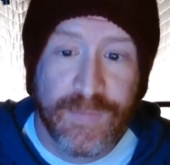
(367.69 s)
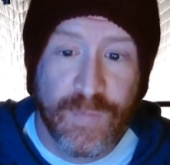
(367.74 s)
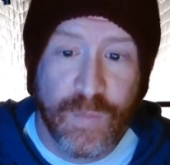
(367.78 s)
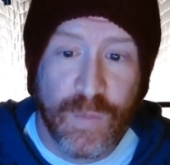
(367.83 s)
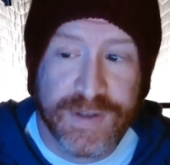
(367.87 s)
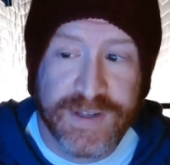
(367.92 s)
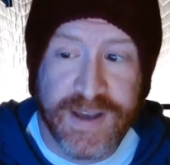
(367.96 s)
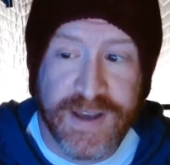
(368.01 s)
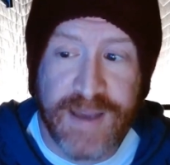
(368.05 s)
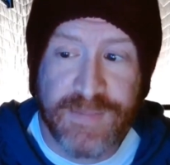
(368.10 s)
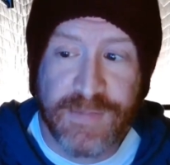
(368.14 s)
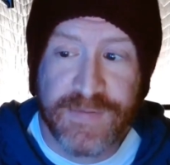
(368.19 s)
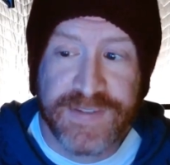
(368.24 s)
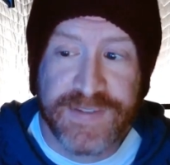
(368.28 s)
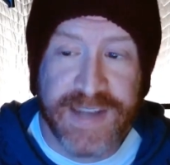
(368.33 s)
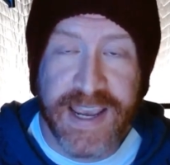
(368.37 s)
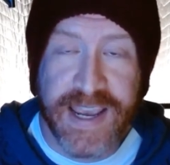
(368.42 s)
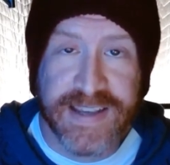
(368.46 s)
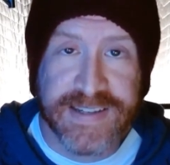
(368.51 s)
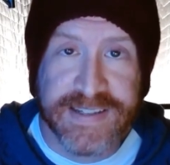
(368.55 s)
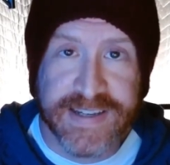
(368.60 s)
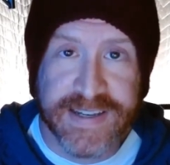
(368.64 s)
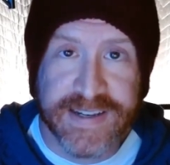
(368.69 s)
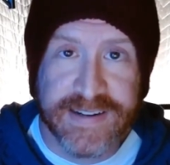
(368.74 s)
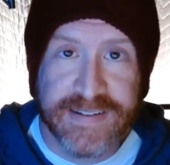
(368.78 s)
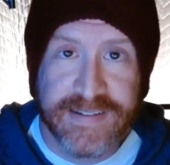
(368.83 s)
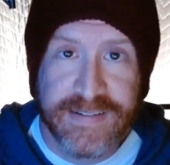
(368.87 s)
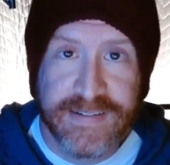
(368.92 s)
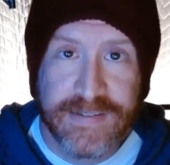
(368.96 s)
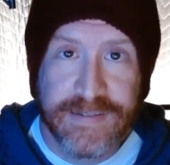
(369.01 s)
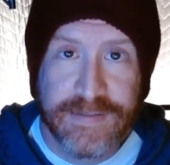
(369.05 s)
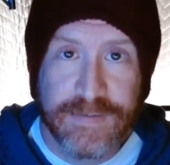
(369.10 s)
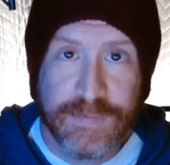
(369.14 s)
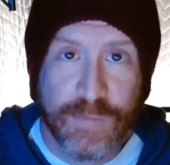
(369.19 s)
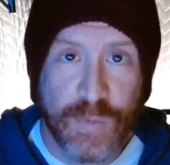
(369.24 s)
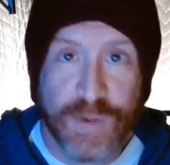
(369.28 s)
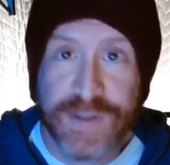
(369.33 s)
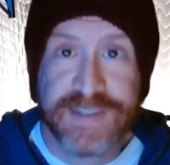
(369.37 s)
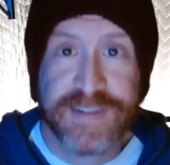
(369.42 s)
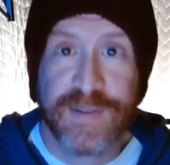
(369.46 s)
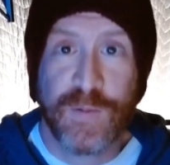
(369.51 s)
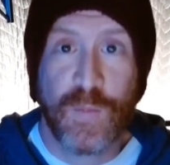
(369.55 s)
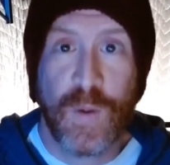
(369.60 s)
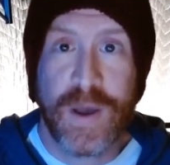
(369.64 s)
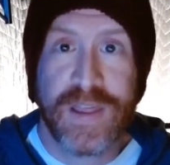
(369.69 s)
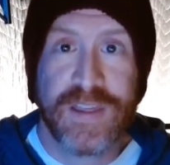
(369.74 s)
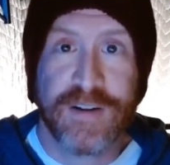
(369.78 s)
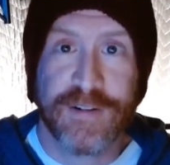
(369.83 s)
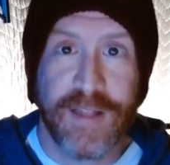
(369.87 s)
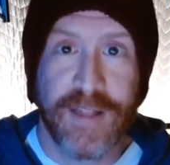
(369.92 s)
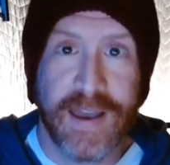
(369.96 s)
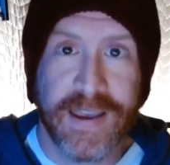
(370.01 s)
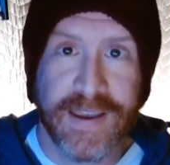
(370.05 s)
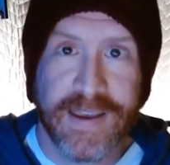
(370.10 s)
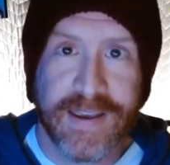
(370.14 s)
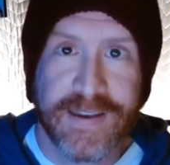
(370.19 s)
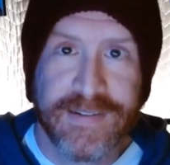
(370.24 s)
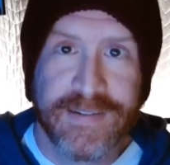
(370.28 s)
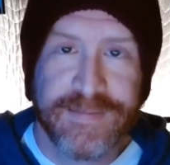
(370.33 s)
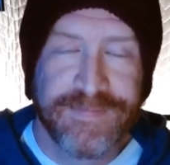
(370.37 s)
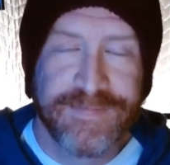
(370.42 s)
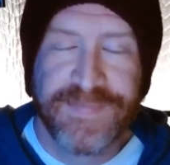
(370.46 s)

What time of day is it? What's the weather like?